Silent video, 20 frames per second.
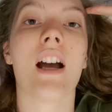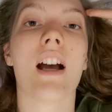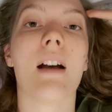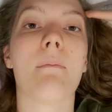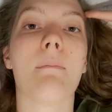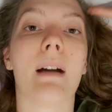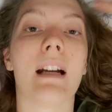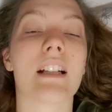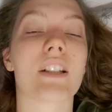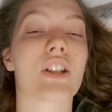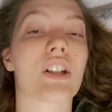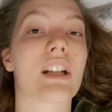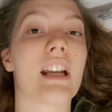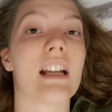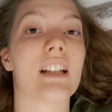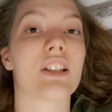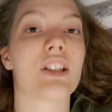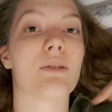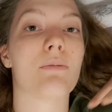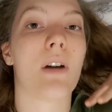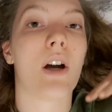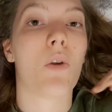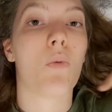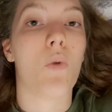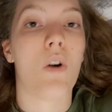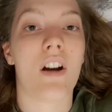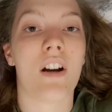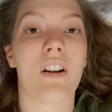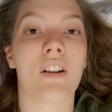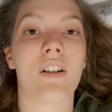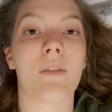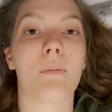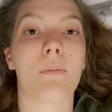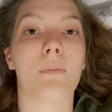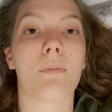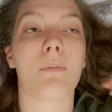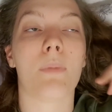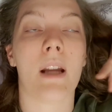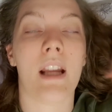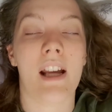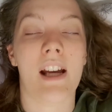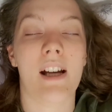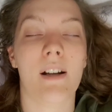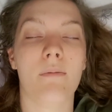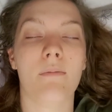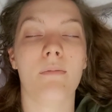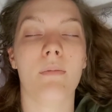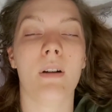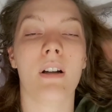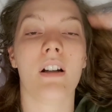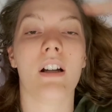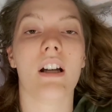managed to get to my 1 p.m.